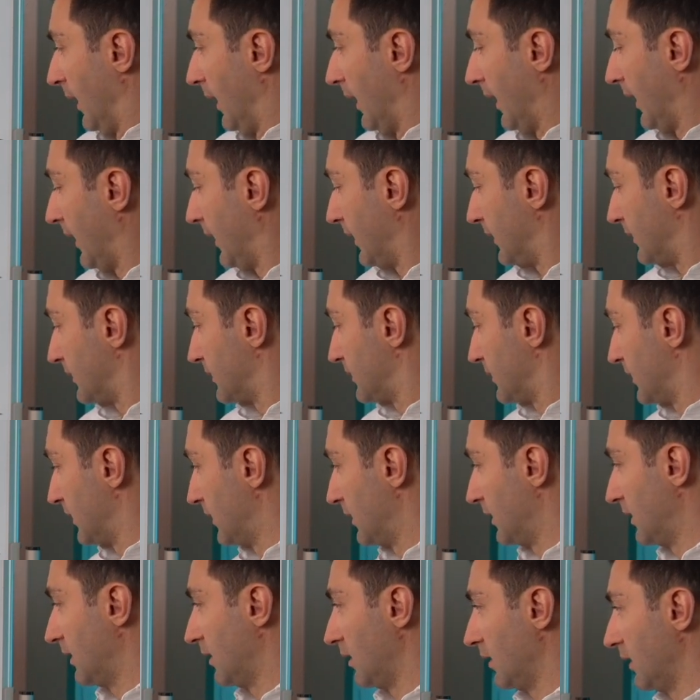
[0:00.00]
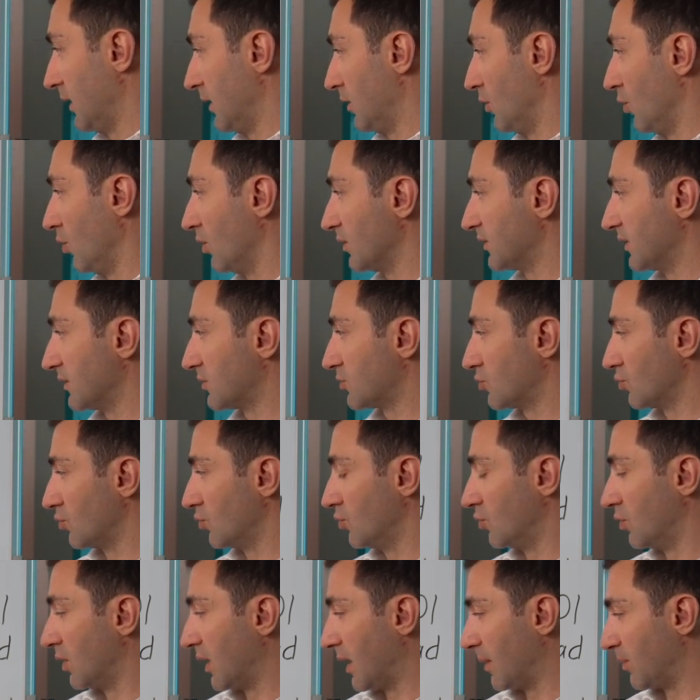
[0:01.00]
And in order
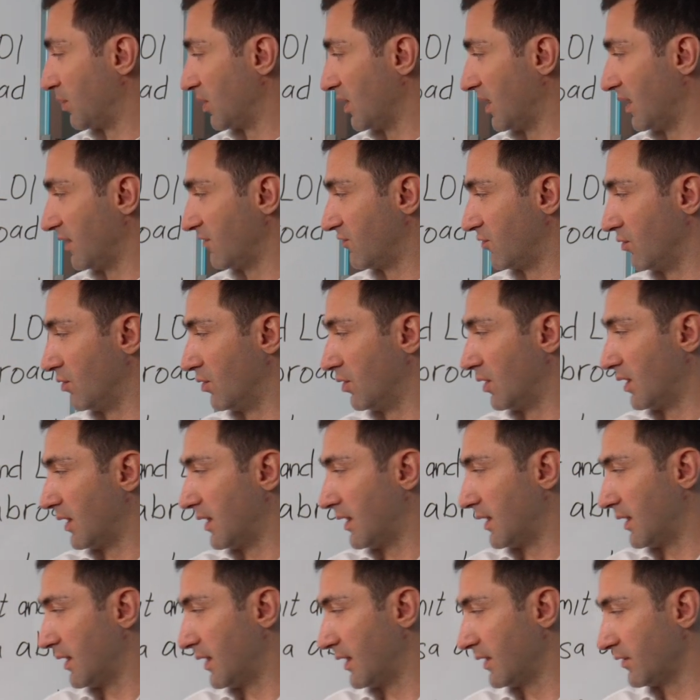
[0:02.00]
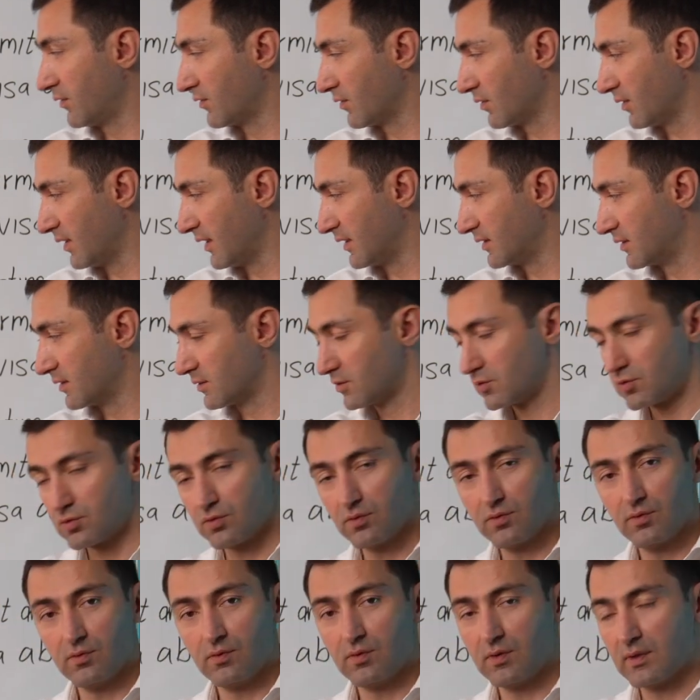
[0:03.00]
to apply for unrelated
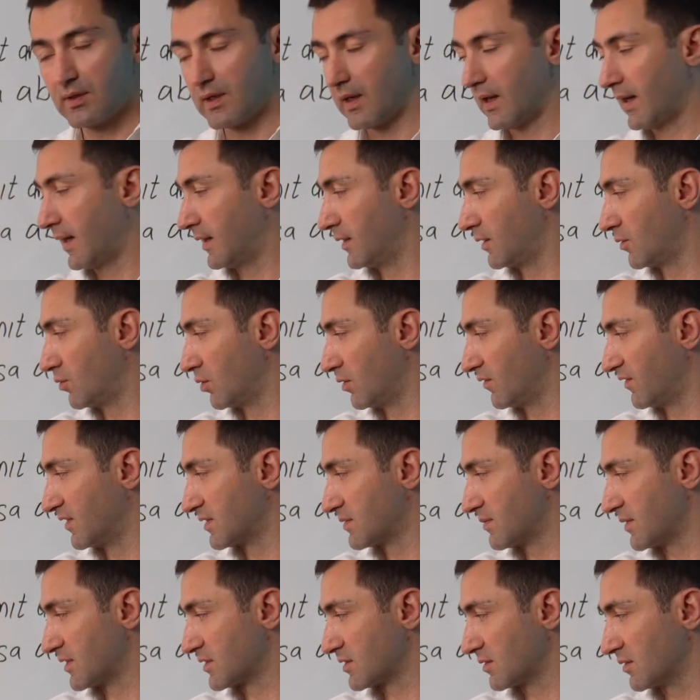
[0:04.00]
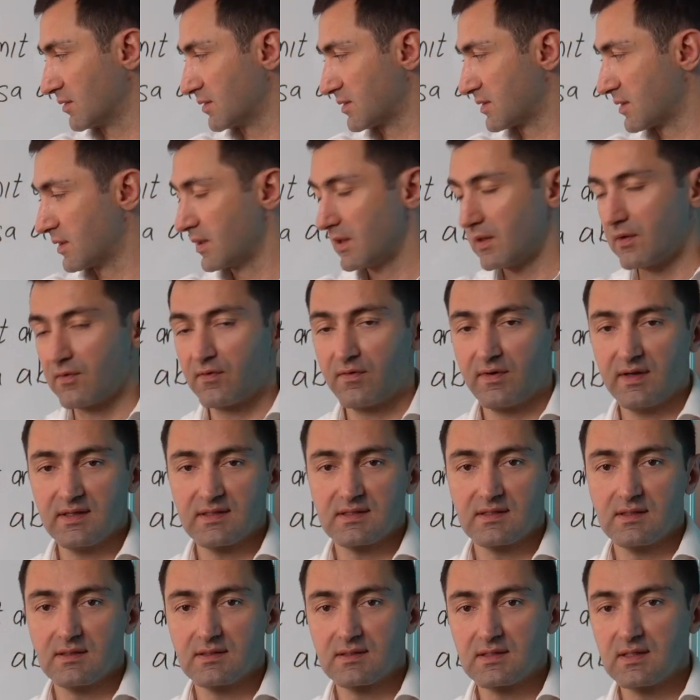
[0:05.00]
to Highly qualified Specialist
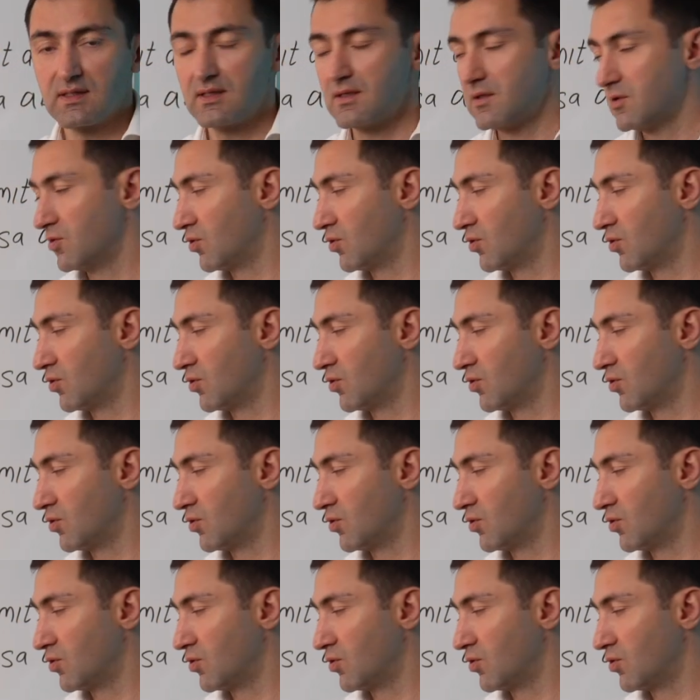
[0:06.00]
residency,